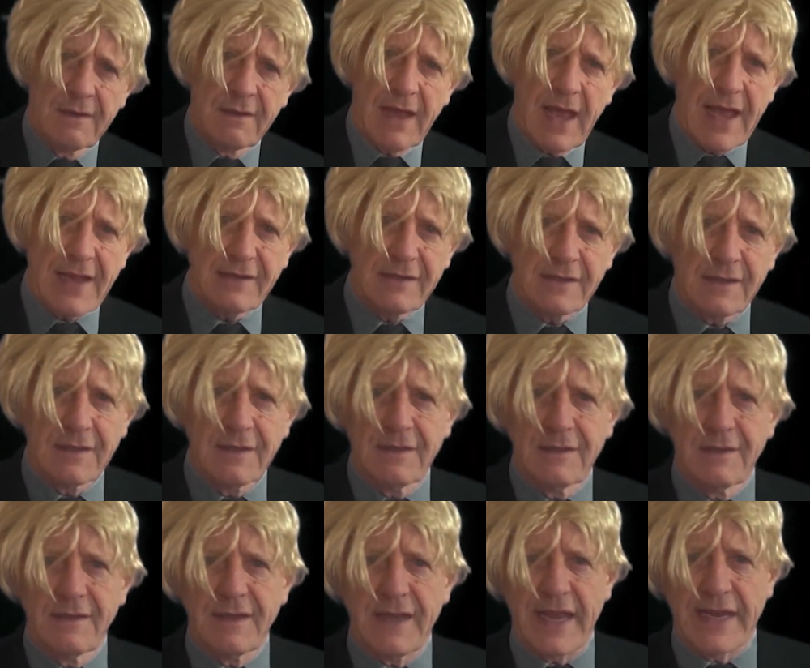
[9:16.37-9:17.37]
And
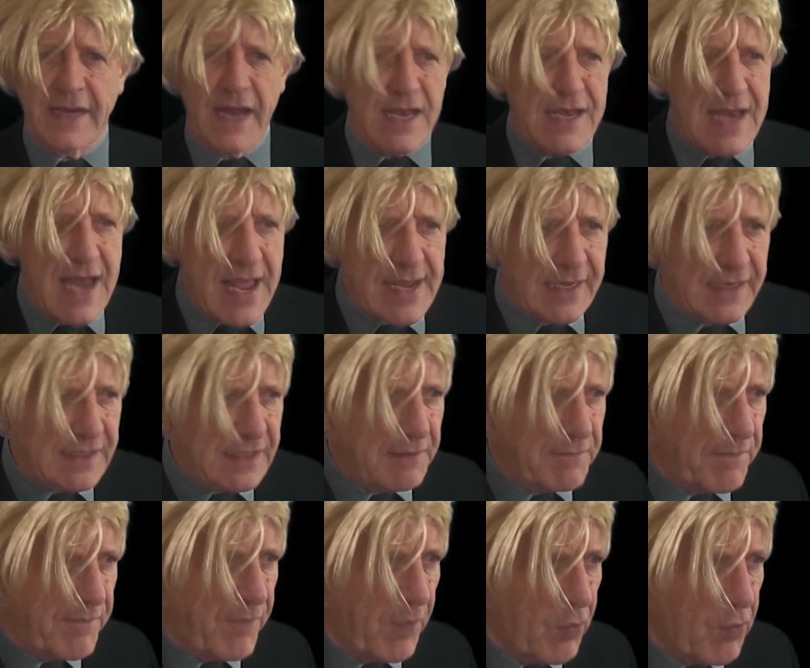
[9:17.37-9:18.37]
in a
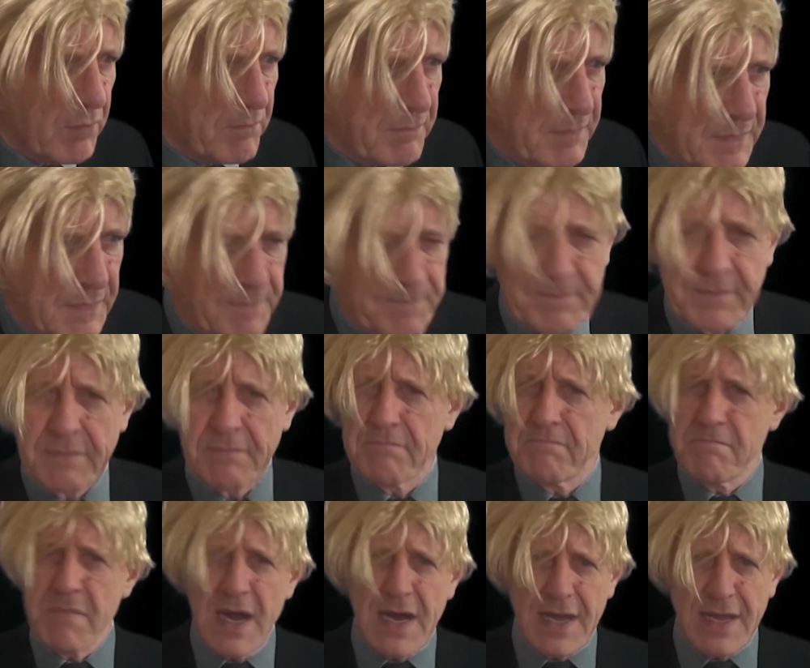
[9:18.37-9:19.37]
negative form,
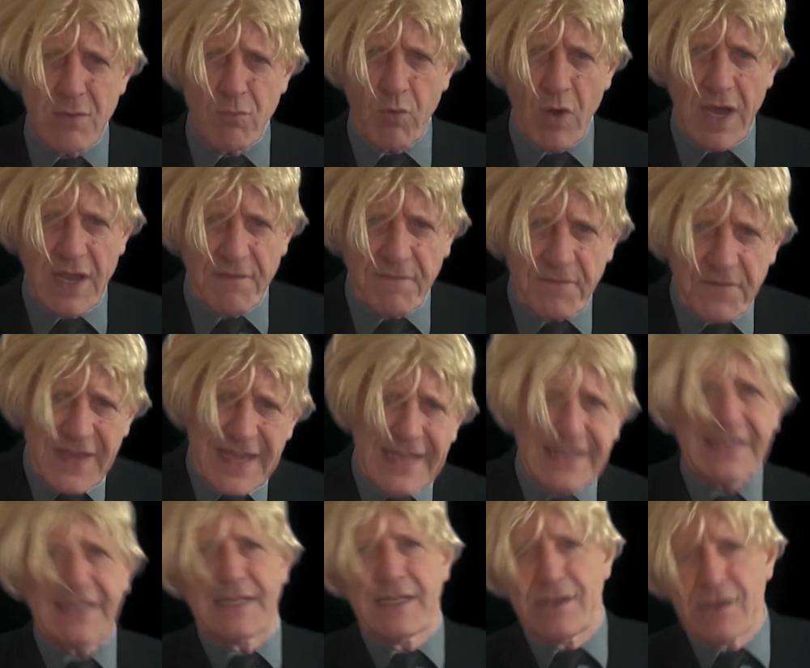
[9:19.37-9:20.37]
my wife
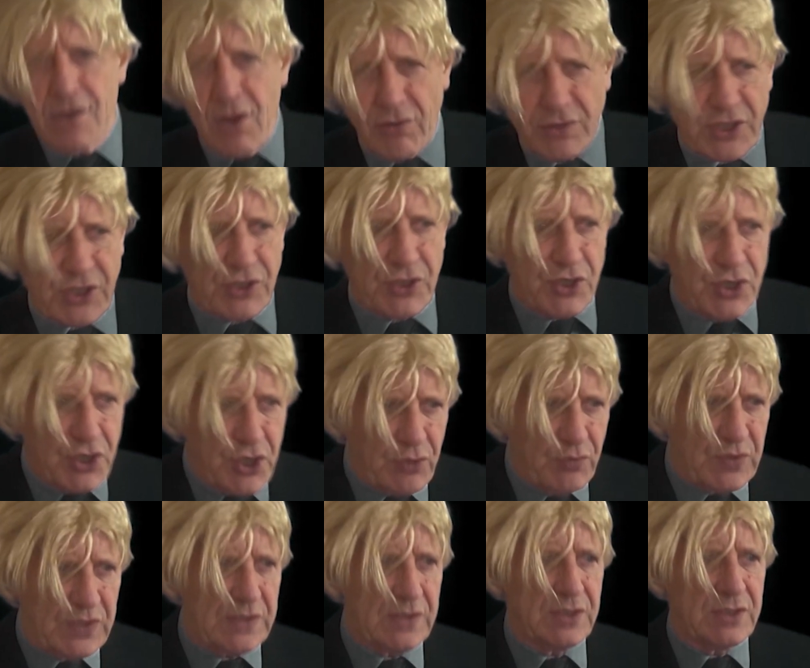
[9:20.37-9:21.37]
is not
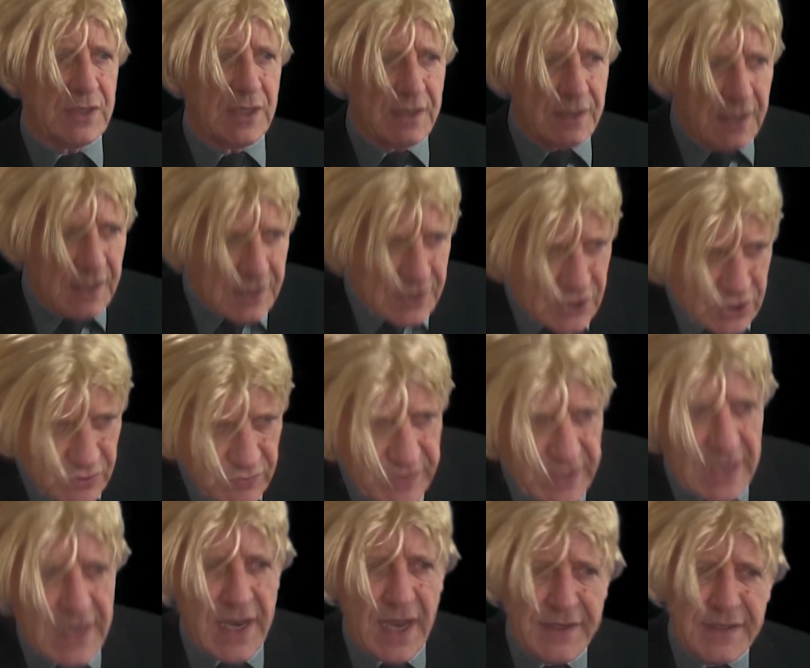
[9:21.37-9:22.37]
used to
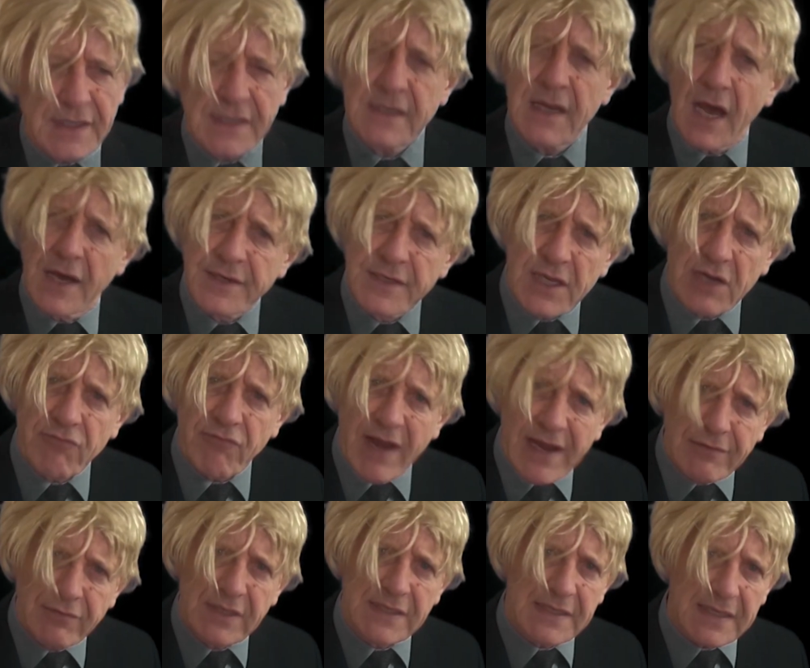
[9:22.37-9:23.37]
the London
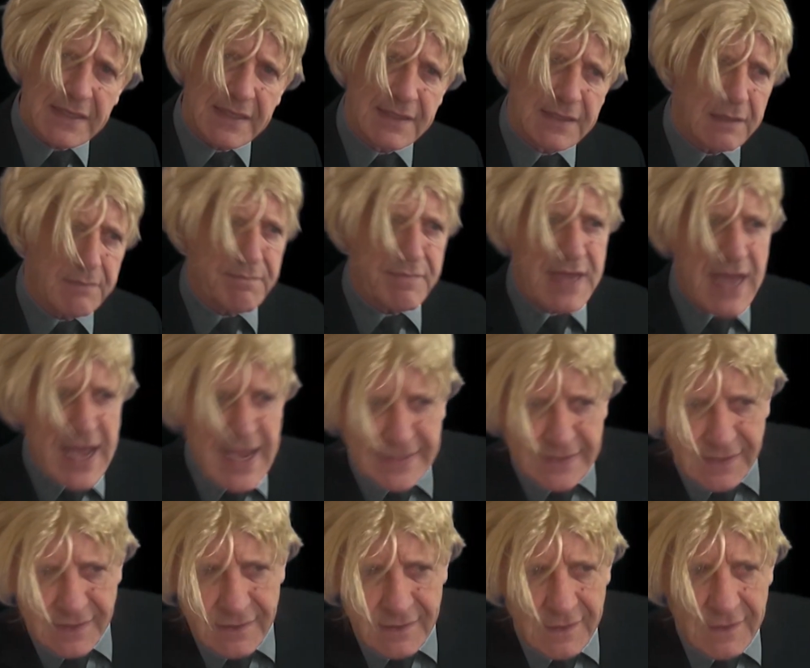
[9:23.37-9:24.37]
Underground system
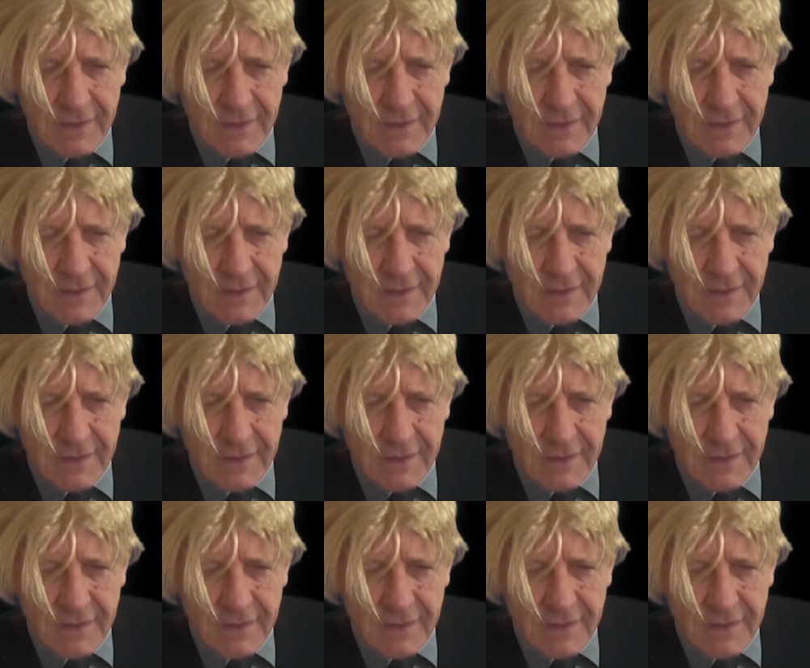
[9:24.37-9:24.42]
yet.